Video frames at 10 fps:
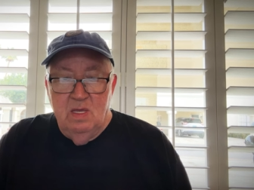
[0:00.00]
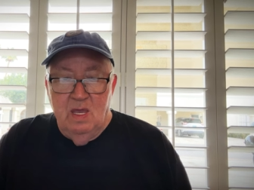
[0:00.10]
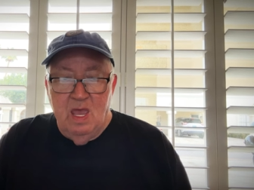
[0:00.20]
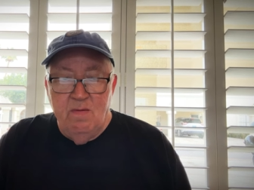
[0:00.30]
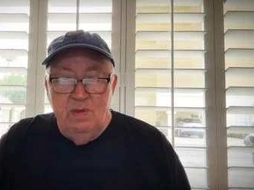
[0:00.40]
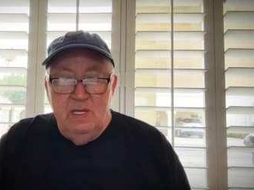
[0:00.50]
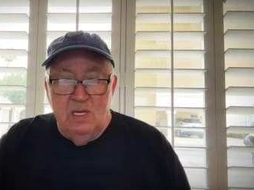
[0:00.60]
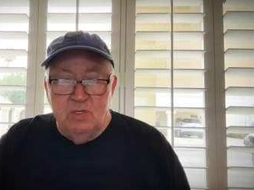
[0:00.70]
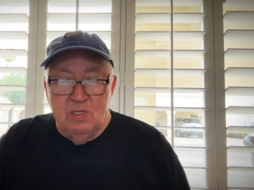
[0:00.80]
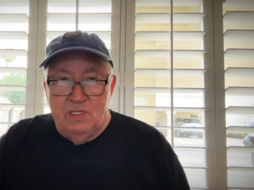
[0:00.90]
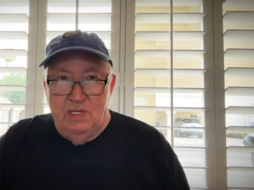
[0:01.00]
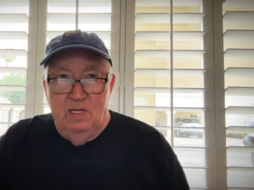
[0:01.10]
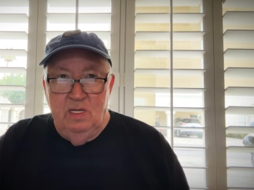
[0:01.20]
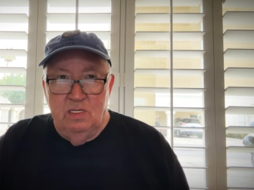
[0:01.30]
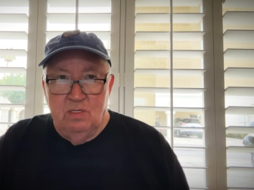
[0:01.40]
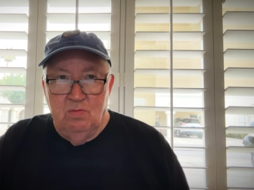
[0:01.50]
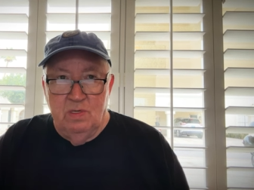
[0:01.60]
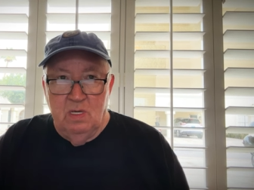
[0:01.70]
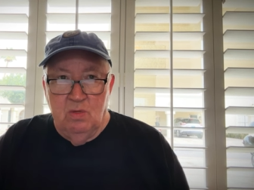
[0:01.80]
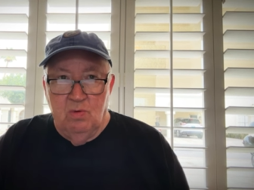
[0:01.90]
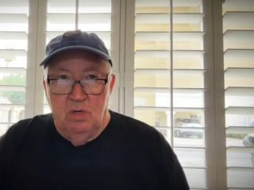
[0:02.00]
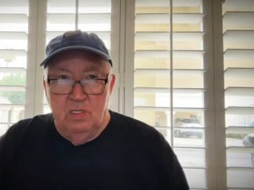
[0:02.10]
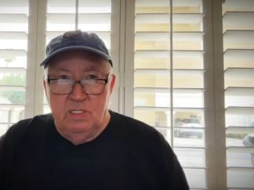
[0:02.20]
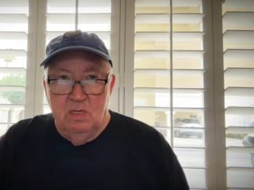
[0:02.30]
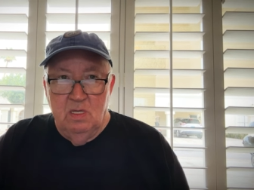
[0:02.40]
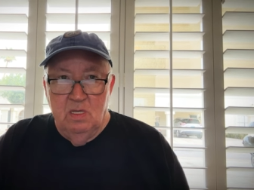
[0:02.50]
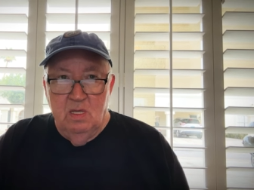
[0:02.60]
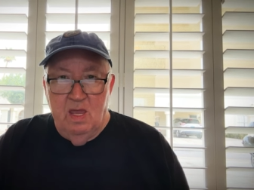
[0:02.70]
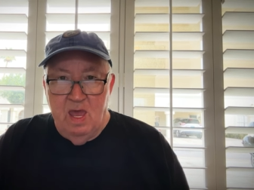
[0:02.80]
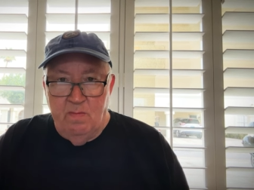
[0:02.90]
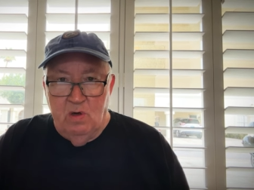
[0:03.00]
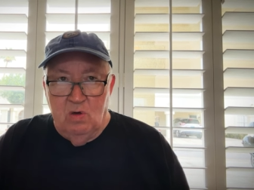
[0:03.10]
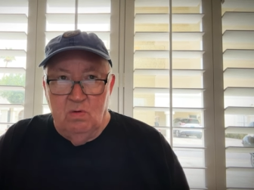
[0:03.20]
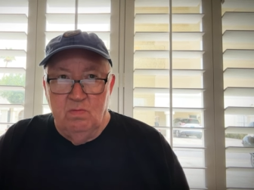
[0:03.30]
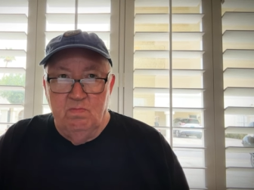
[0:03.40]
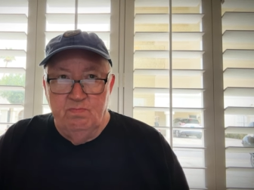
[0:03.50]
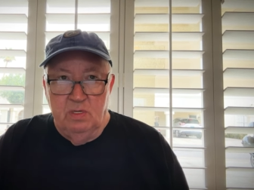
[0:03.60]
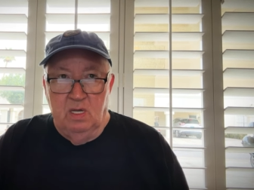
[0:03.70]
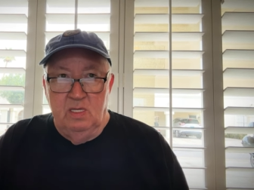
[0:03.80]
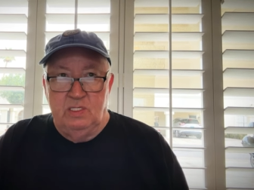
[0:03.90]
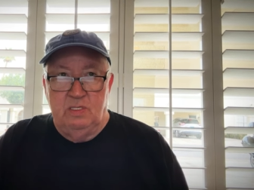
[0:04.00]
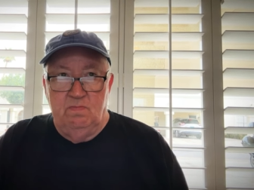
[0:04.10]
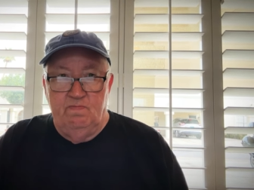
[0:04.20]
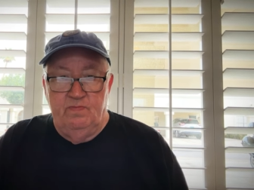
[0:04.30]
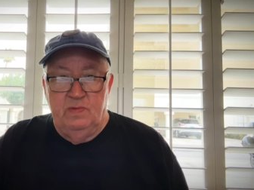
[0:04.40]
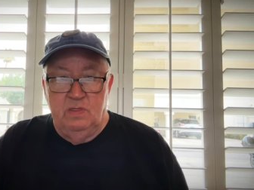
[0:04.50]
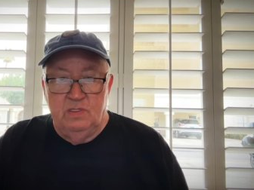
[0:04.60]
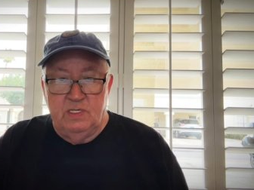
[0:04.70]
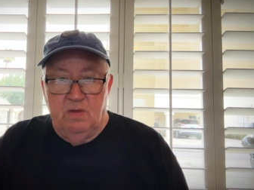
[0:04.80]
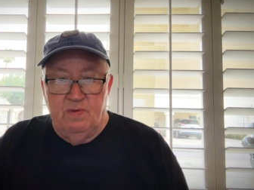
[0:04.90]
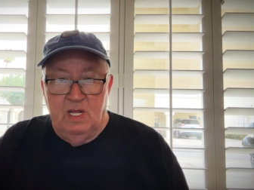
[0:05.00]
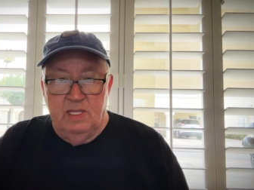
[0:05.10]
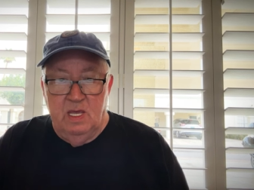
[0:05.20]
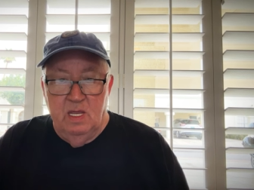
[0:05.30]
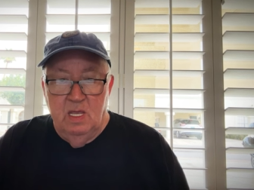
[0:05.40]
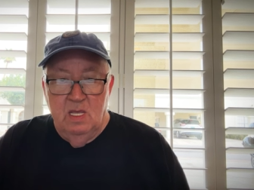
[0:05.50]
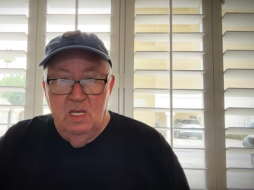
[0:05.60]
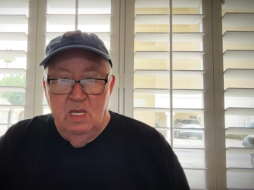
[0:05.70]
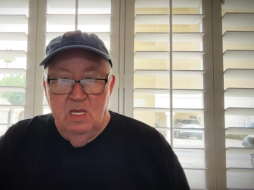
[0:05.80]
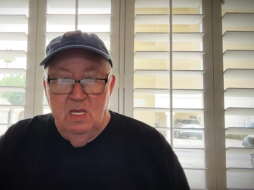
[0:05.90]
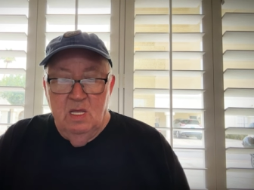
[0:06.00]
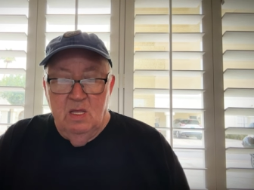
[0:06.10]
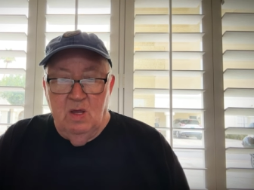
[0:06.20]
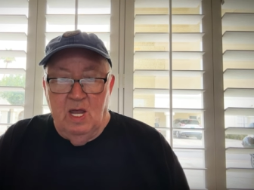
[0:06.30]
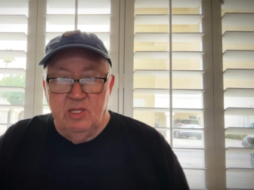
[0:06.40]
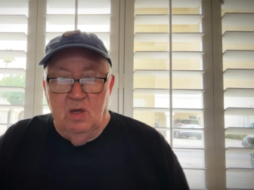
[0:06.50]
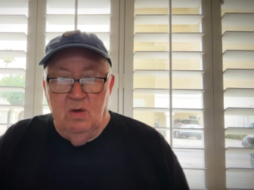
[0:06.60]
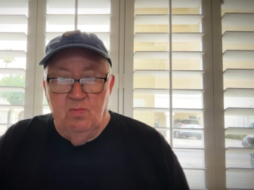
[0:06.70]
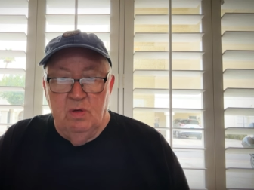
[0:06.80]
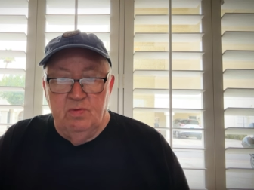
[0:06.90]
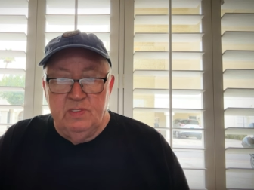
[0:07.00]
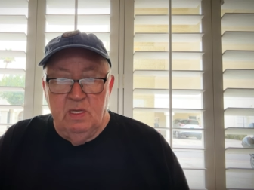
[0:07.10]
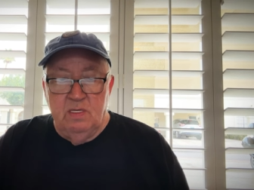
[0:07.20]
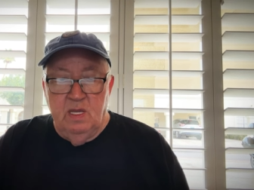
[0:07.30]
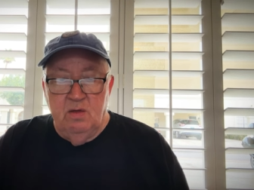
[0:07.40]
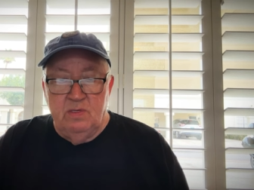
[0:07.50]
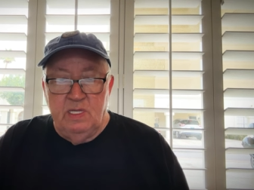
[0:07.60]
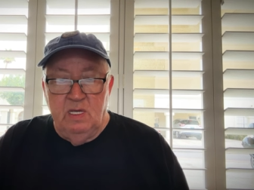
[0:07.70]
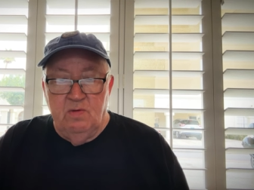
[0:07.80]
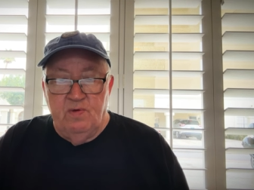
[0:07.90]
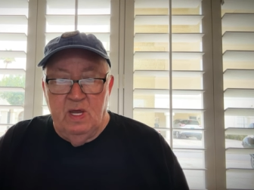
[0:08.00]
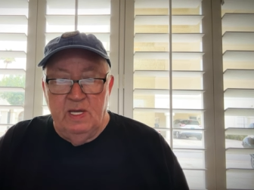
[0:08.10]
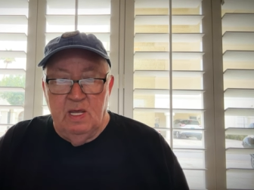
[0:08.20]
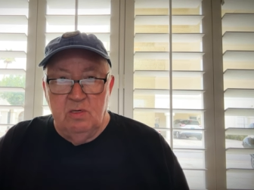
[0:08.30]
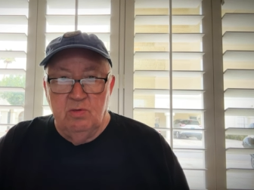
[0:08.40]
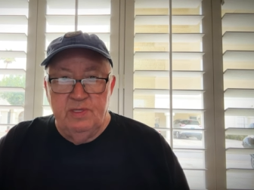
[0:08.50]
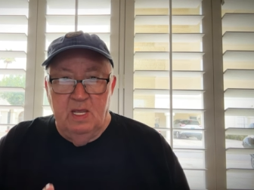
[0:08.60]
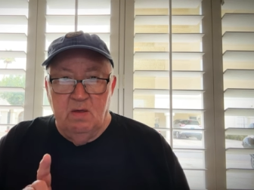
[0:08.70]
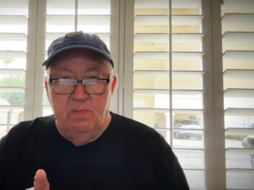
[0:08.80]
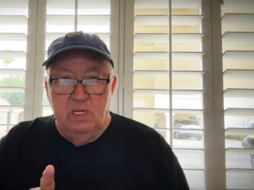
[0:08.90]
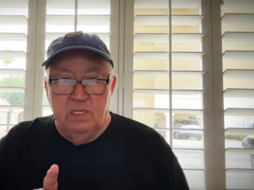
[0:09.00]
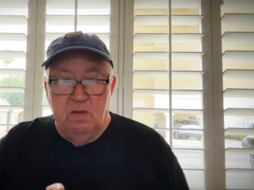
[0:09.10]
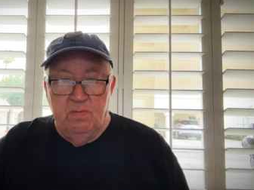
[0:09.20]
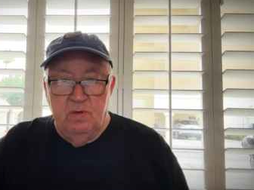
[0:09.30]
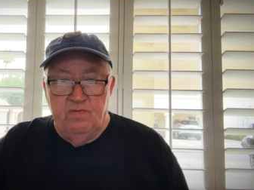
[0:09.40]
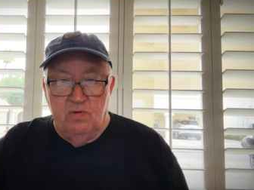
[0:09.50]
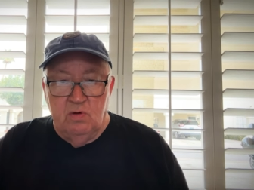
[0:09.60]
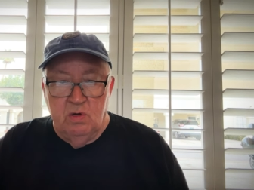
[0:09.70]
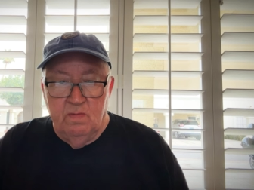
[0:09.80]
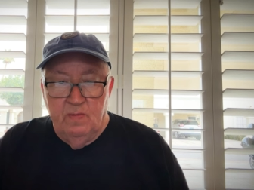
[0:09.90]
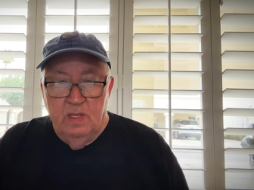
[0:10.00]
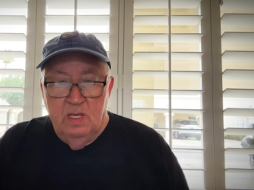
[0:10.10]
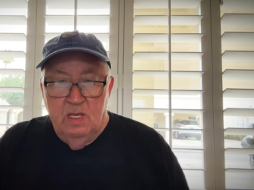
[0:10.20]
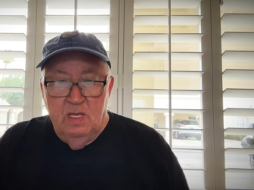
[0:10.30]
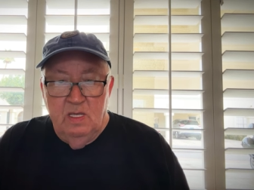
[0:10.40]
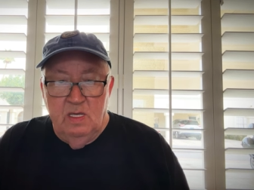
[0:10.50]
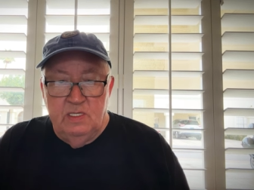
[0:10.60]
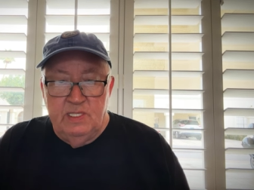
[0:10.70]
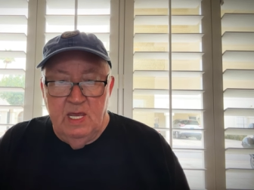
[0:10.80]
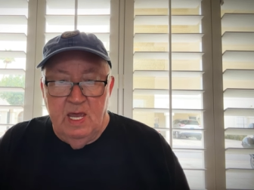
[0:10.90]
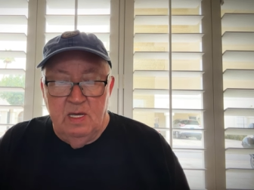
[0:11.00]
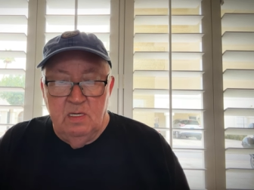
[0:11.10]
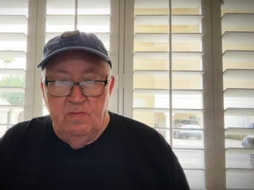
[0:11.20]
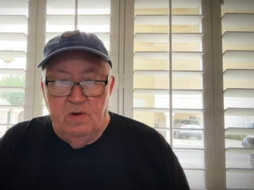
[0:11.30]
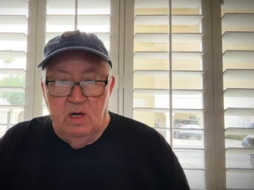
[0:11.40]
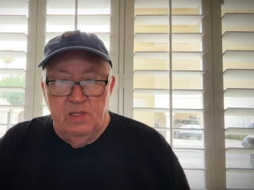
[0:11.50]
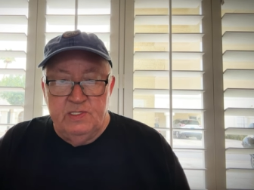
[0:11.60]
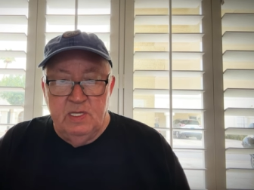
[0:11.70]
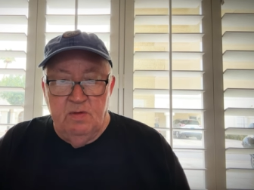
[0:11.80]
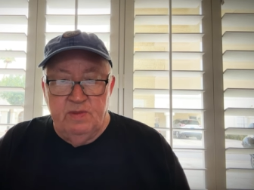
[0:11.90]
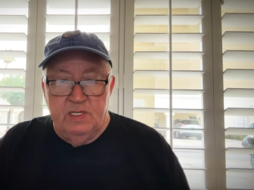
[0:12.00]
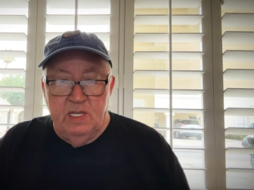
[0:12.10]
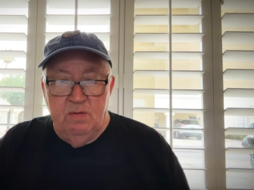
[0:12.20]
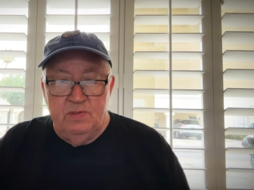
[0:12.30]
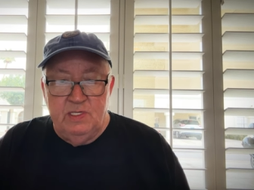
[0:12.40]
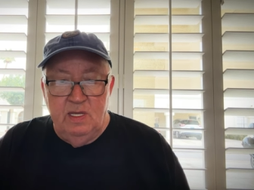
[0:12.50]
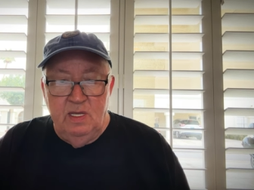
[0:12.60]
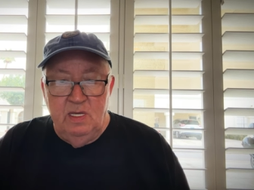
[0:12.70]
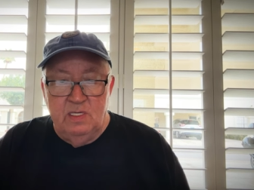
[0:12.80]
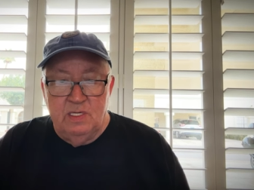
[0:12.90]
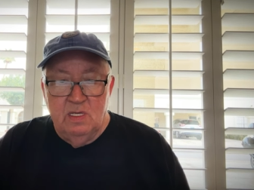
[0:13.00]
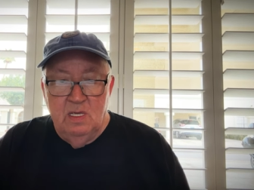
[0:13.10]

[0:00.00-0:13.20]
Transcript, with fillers: ammunition seized. So, in other words, ammo, bullets, stuff like that. I thought what was interesting to find out, I don't think I mentioned it before, is that of all the stuff that they've seized,